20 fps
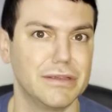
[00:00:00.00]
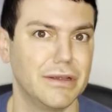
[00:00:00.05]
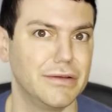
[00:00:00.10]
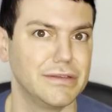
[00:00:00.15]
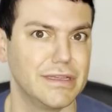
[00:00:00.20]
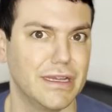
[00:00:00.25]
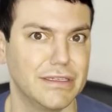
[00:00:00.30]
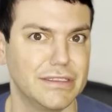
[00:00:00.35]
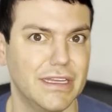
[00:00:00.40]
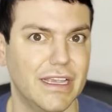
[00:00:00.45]
So I
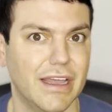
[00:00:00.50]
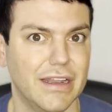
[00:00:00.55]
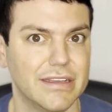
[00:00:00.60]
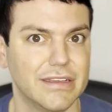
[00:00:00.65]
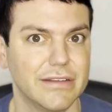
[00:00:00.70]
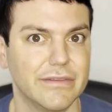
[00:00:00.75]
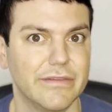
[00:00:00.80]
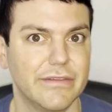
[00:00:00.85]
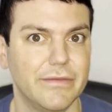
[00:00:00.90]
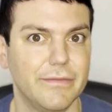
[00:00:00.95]
was actually kind
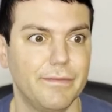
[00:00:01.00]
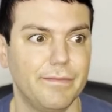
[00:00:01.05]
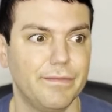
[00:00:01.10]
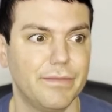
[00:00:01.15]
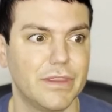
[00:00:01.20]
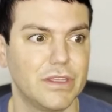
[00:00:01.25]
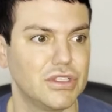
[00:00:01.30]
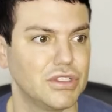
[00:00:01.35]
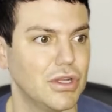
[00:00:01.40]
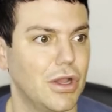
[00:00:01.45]
of
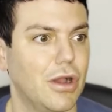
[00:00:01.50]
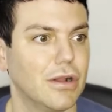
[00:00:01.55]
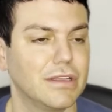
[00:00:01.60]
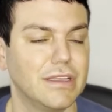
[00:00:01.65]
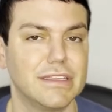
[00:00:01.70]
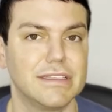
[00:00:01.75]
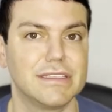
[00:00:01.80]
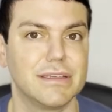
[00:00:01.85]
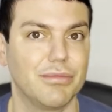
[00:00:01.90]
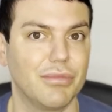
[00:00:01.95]

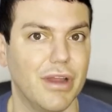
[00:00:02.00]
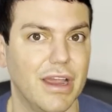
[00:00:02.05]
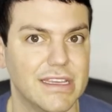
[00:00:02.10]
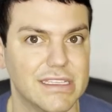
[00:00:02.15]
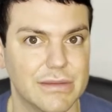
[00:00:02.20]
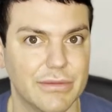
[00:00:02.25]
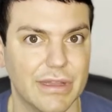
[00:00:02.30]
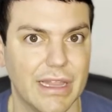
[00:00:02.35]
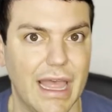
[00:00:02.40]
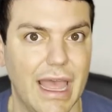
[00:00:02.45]
shocked and
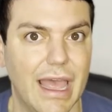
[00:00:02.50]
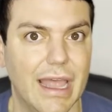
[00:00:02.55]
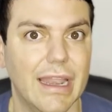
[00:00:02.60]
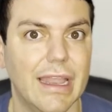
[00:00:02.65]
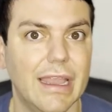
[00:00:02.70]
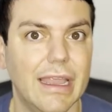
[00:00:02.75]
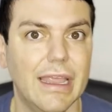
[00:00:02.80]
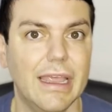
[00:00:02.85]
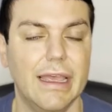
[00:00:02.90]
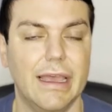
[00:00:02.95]
surprised with
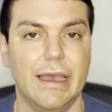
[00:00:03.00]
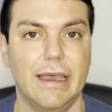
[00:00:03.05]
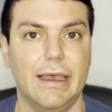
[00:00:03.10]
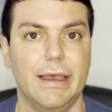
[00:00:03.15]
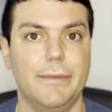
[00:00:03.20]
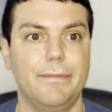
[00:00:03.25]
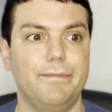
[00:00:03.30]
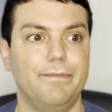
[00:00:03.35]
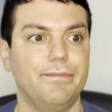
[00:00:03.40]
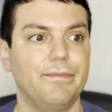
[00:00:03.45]
that.
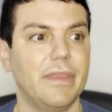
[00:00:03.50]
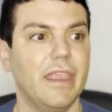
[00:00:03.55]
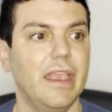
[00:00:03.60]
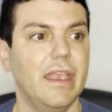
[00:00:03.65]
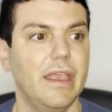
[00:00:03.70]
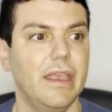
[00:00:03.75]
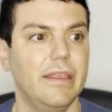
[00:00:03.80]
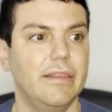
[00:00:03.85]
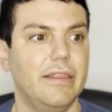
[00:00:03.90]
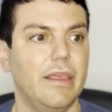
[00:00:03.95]

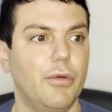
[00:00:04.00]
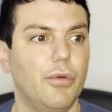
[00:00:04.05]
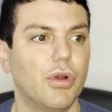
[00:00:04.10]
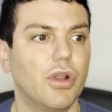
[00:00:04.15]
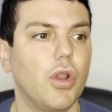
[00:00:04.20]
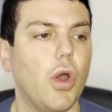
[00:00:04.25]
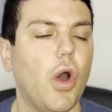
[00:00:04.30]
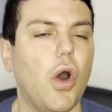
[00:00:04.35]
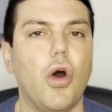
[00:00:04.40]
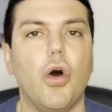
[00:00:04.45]
They
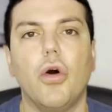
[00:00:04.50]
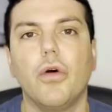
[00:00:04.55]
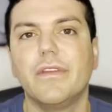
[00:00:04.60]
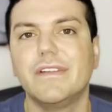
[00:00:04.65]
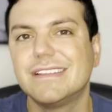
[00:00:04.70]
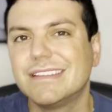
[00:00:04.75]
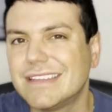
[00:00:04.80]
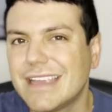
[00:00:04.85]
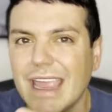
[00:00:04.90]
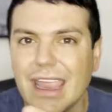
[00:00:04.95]
weren't all
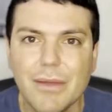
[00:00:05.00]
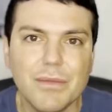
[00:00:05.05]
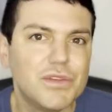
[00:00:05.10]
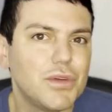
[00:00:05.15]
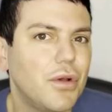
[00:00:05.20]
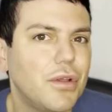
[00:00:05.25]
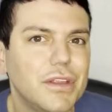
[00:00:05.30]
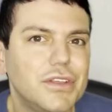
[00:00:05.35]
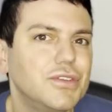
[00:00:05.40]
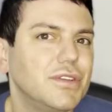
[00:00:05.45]
the same
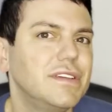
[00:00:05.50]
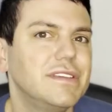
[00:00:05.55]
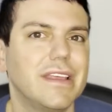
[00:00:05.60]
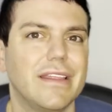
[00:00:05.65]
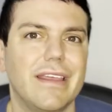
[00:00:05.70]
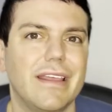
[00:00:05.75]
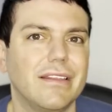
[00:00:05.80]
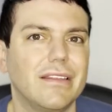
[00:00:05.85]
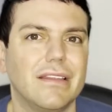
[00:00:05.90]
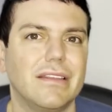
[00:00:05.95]
toiletries. I
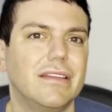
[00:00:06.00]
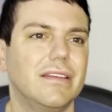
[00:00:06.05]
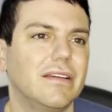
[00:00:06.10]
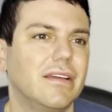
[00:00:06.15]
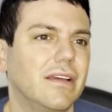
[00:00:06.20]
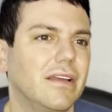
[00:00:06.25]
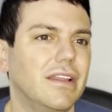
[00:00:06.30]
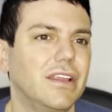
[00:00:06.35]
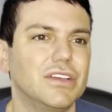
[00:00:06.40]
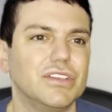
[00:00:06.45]
think that the
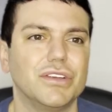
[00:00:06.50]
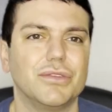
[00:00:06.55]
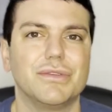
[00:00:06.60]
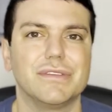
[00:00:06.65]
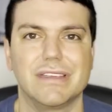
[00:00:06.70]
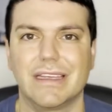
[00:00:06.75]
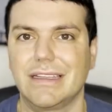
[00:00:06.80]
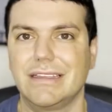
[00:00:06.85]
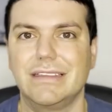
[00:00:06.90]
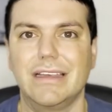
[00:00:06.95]
conditioner
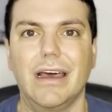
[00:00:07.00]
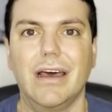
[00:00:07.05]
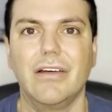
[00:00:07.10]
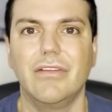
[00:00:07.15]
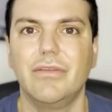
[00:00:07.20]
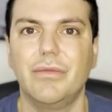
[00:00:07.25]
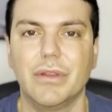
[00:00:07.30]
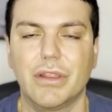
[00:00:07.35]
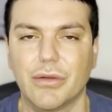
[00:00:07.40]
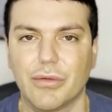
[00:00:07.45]
was like
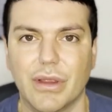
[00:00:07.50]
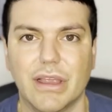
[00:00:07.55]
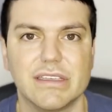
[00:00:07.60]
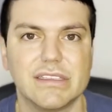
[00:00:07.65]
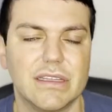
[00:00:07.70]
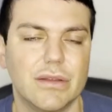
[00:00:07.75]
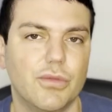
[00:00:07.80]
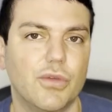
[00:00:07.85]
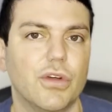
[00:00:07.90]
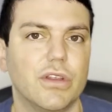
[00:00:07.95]
Dove, but the
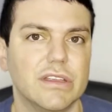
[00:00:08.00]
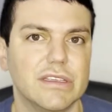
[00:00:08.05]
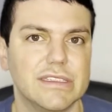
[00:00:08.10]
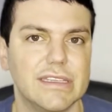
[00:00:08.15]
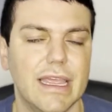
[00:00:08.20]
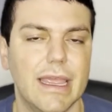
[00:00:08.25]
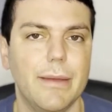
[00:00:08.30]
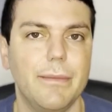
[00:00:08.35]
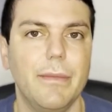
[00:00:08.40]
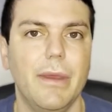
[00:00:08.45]
rest of them were the
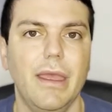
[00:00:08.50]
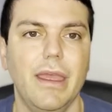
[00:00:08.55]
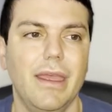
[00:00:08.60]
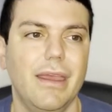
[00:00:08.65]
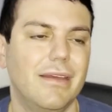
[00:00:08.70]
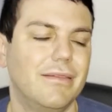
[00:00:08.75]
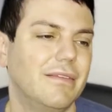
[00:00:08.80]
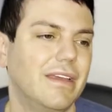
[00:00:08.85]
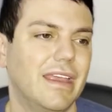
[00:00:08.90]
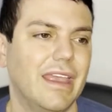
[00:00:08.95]
same.
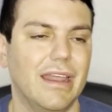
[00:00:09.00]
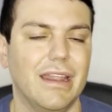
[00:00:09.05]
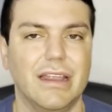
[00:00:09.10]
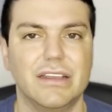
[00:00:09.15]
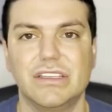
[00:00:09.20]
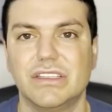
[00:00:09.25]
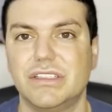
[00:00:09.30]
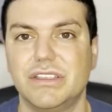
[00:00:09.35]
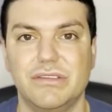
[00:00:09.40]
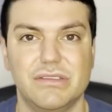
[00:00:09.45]
Again, I
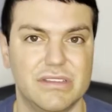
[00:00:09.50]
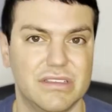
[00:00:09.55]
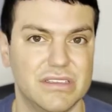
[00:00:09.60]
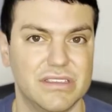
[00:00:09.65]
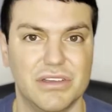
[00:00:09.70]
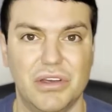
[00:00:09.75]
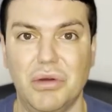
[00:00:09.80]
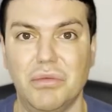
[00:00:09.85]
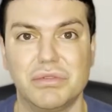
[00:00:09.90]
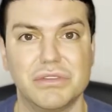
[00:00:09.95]
just used the
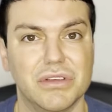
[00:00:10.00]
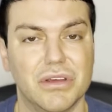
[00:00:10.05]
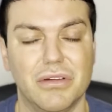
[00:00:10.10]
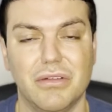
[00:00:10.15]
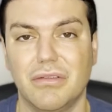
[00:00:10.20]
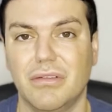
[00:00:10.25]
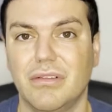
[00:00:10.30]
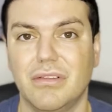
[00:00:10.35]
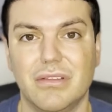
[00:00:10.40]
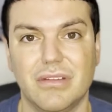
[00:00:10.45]
soap,
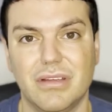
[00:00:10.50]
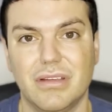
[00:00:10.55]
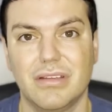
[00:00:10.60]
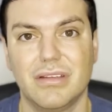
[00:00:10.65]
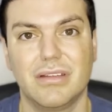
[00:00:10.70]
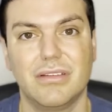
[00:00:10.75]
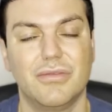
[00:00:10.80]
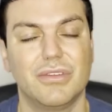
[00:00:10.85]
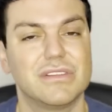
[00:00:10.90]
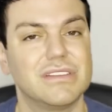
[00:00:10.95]
so
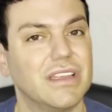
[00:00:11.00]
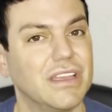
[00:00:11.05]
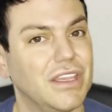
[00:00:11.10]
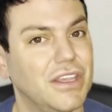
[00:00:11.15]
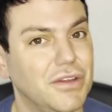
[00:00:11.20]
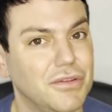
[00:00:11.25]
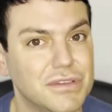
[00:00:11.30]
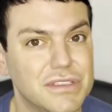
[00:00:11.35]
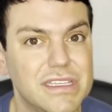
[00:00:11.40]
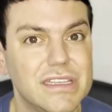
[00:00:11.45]
it wasn't a
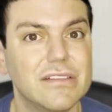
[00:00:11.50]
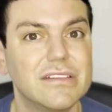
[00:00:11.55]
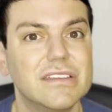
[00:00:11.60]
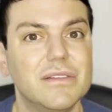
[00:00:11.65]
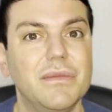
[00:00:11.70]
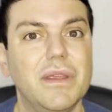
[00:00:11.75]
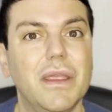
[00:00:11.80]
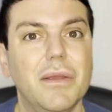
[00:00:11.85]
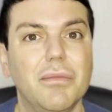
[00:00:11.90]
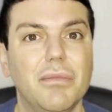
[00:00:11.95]
huge deal
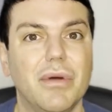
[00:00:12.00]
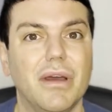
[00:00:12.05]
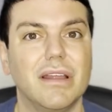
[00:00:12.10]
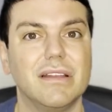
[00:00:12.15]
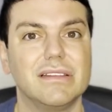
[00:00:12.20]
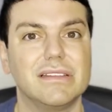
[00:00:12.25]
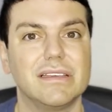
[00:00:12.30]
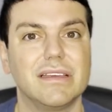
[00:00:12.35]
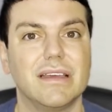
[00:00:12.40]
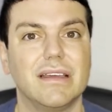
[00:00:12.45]
to me,
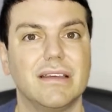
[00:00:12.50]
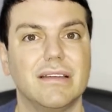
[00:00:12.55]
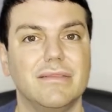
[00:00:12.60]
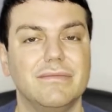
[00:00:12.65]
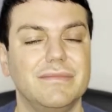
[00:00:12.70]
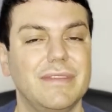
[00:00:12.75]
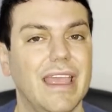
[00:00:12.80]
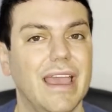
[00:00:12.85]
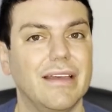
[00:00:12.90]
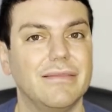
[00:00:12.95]
but
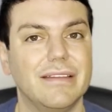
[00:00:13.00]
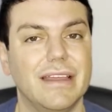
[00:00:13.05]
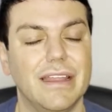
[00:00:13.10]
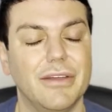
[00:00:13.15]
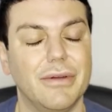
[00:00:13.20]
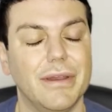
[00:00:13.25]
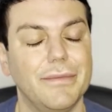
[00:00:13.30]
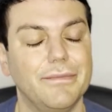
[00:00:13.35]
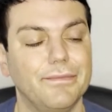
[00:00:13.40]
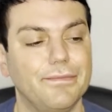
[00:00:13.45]
yeah,
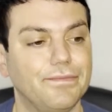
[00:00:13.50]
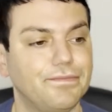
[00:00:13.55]
anyway.